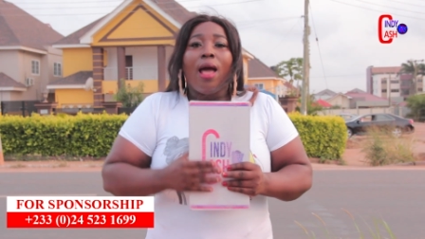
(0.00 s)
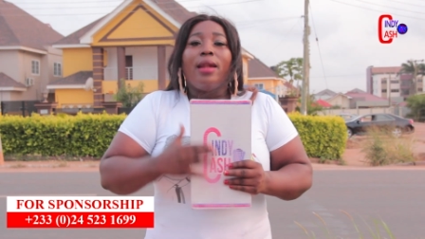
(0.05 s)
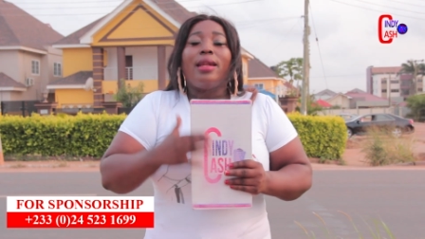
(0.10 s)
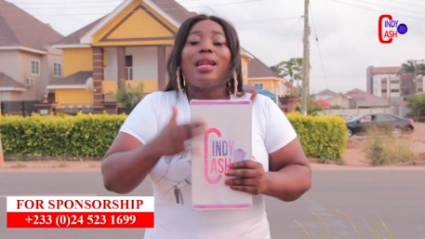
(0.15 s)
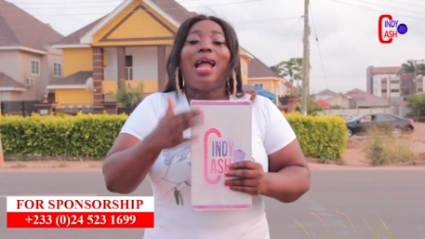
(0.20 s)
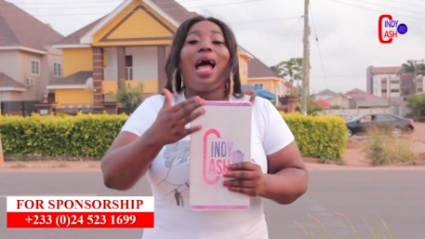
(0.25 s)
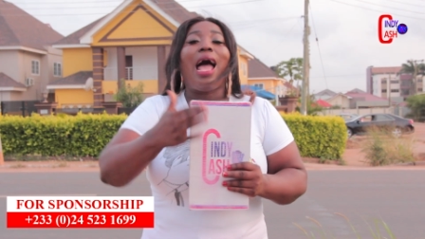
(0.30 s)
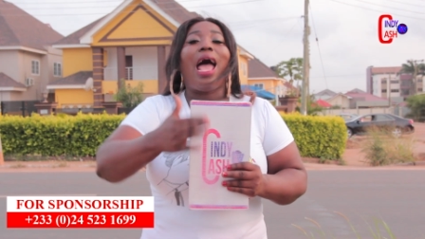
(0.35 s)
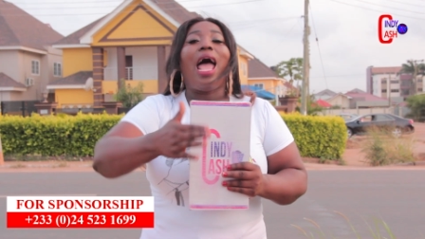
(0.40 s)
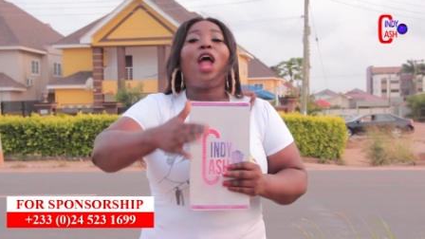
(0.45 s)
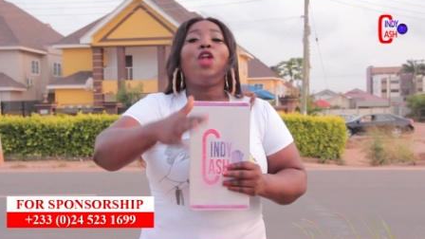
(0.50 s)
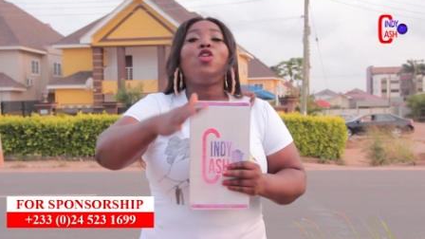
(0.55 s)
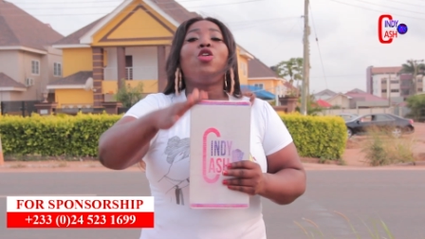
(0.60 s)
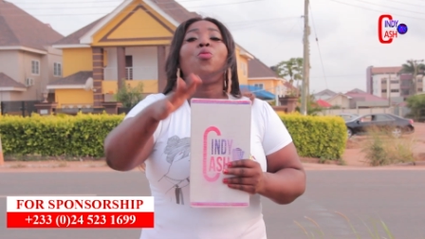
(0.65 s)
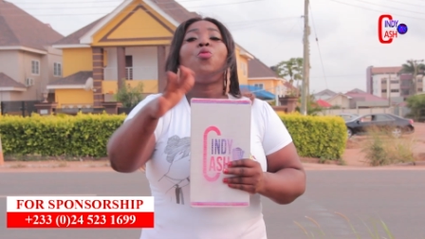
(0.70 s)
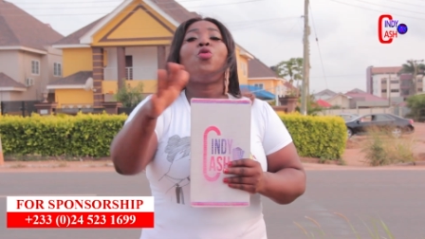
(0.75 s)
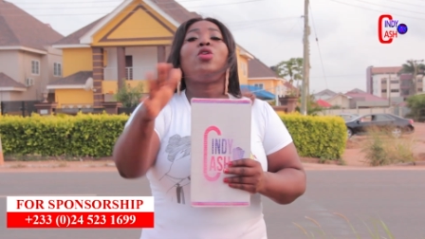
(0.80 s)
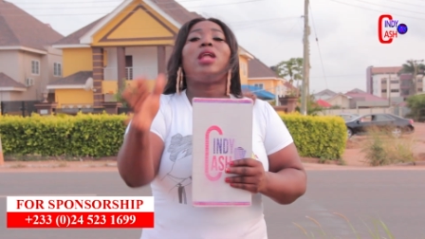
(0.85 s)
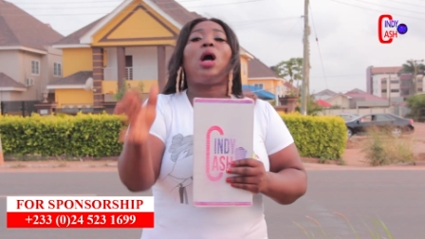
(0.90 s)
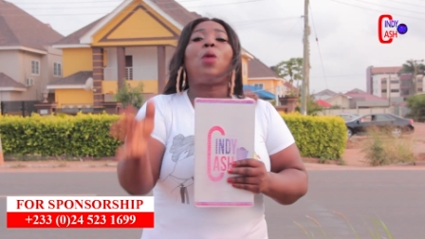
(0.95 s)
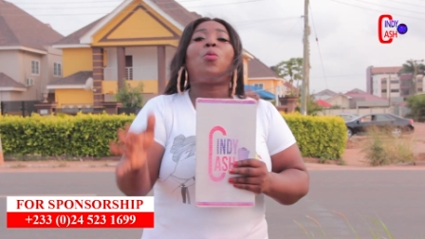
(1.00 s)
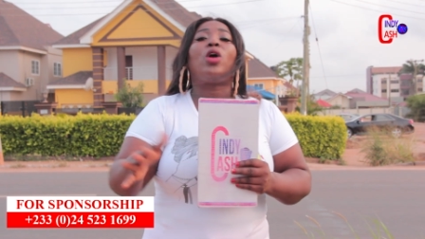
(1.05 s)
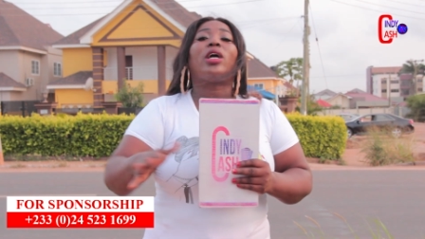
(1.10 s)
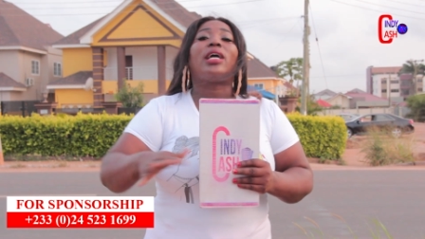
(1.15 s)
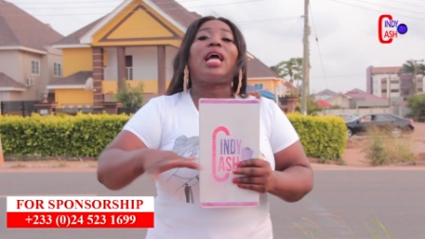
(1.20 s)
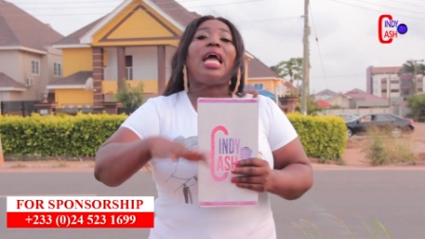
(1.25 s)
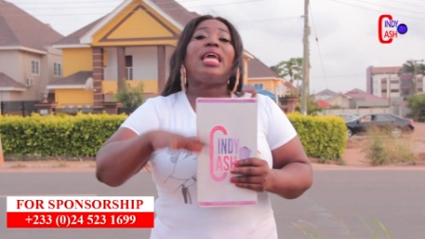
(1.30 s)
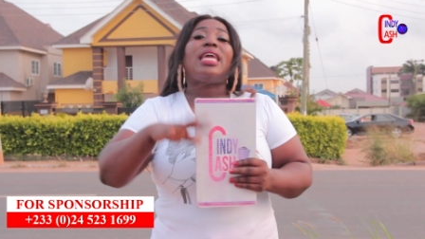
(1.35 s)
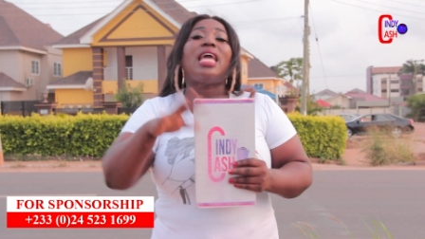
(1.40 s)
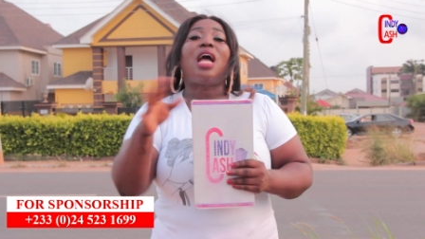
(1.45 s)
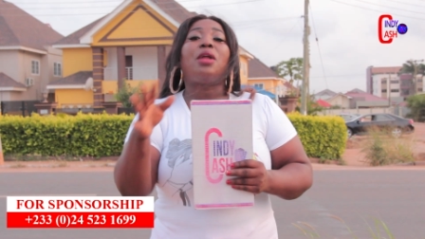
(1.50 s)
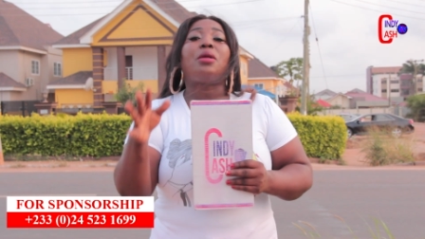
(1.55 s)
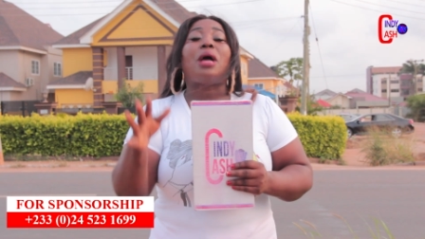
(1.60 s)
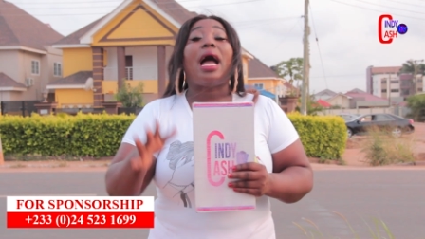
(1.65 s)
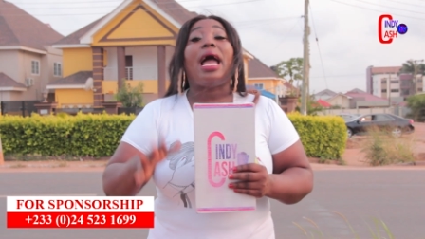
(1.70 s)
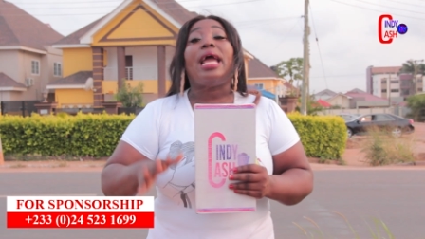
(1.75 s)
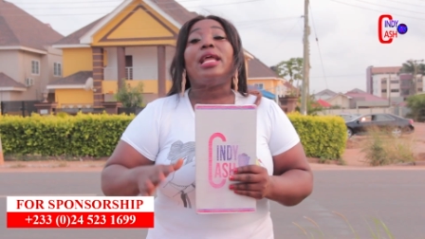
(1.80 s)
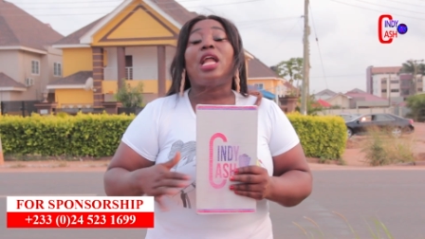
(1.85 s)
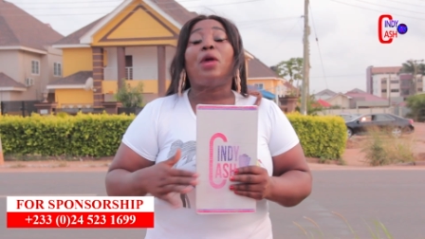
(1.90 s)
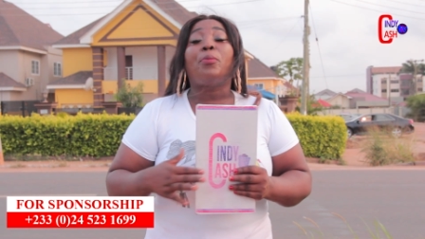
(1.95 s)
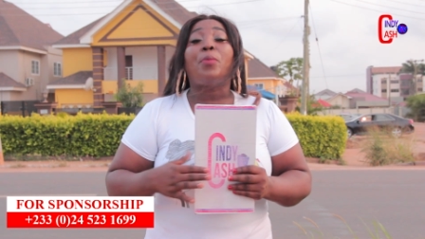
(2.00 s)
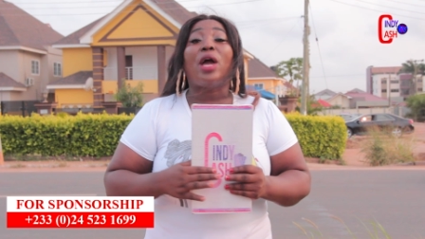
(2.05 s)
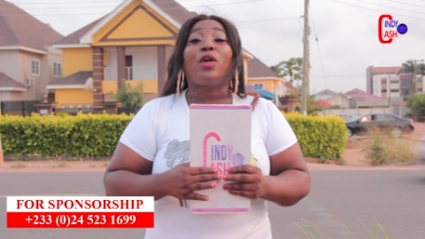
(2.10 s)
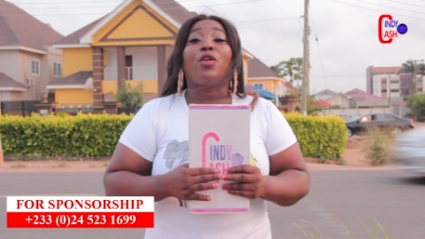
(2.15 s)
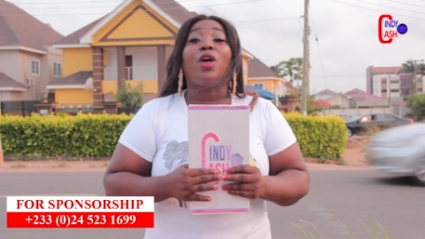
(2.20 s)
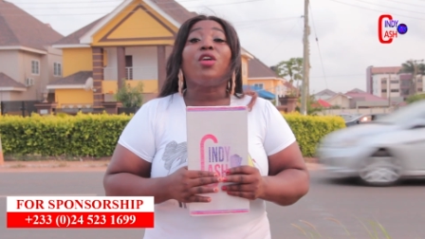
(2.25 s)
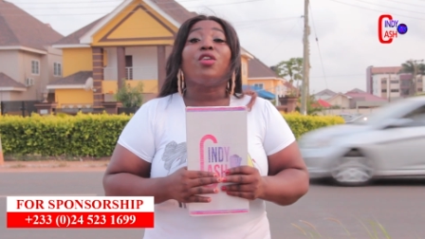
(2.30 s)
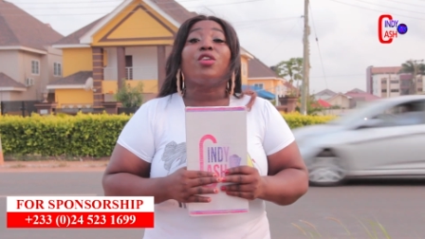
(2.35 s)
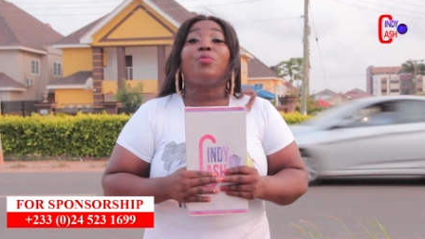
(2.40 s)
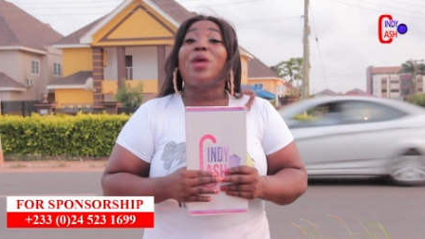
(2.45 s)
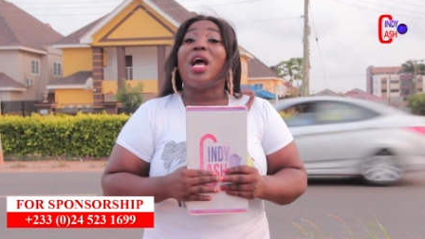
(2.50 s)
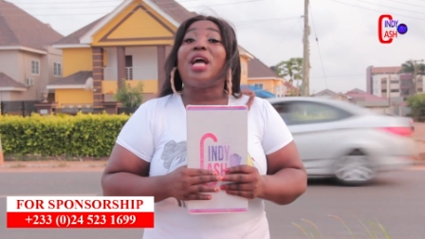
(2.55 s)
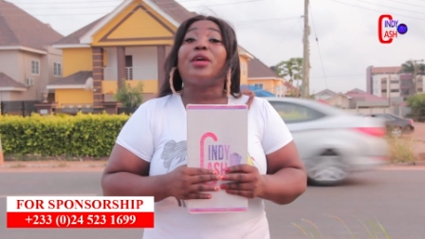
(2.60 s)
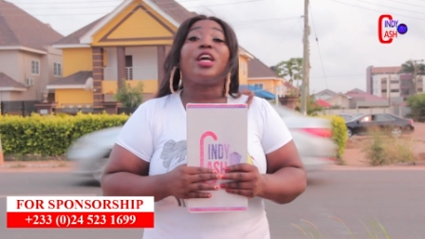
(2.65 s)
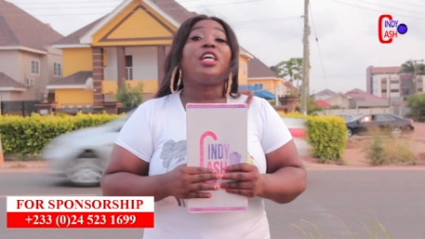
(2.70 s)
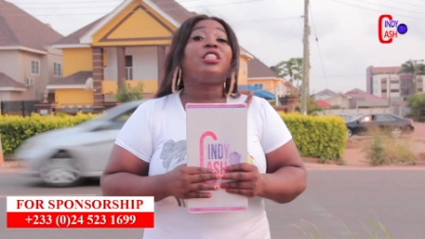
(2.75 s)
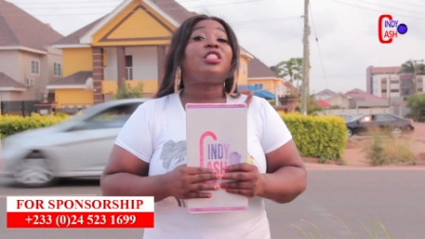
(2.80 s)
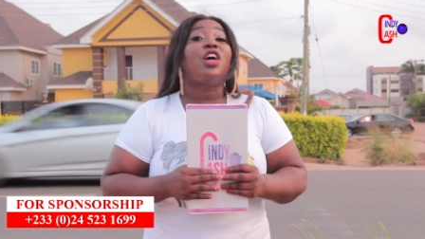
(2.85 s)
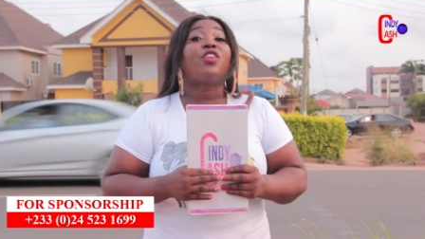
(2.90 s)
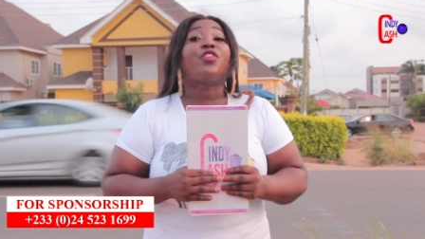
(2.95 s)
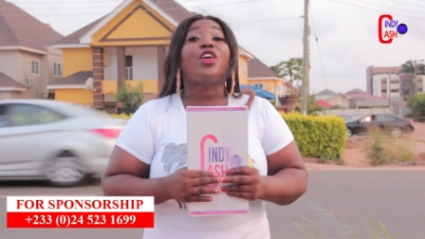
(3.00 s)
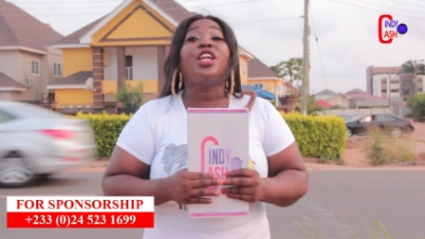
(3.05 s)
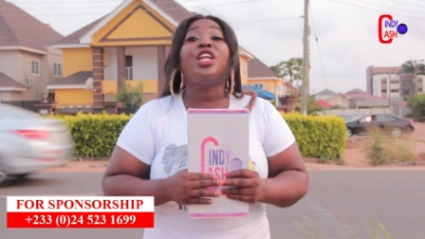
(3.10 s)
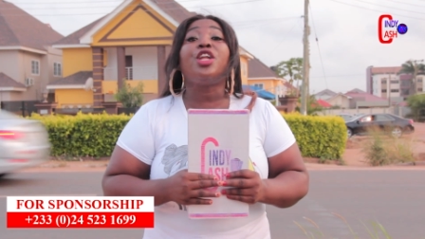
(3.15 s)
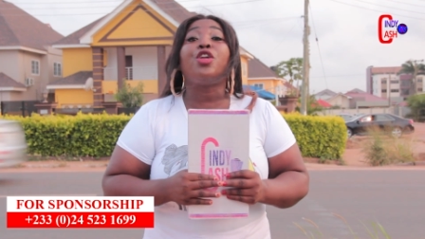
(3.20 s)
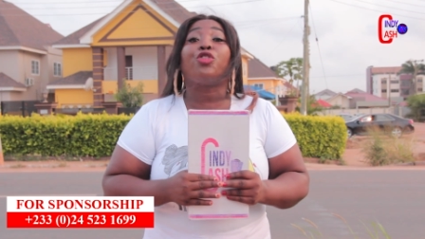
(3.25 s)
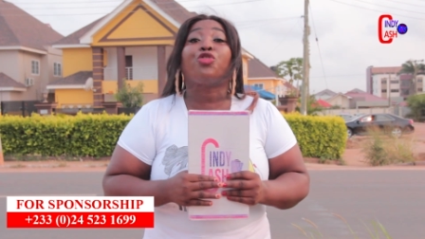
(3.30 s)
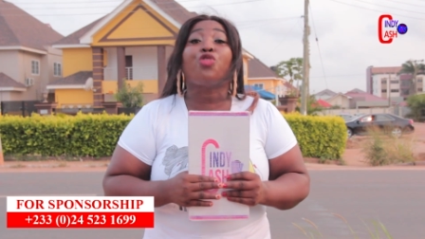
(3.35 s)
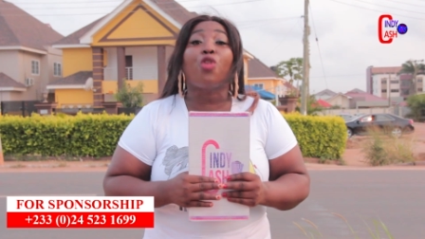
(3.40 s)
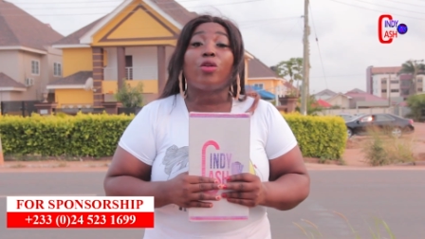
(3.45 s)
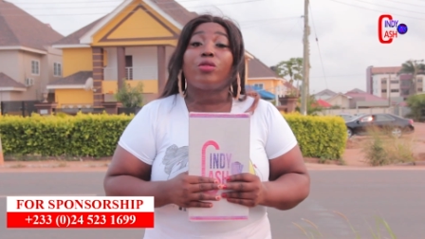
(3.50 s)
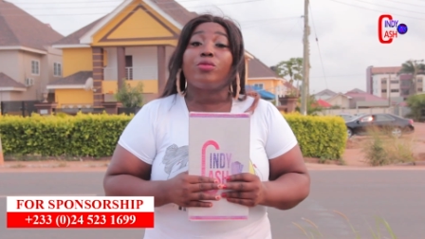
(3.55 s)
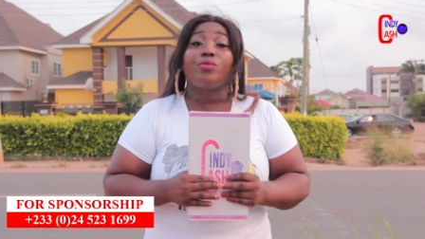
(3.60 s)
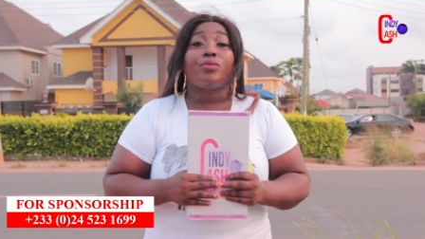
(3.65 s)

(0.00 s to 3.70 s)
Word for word: na enum na mo kan ya no ai na me krekre me kesi akredi no to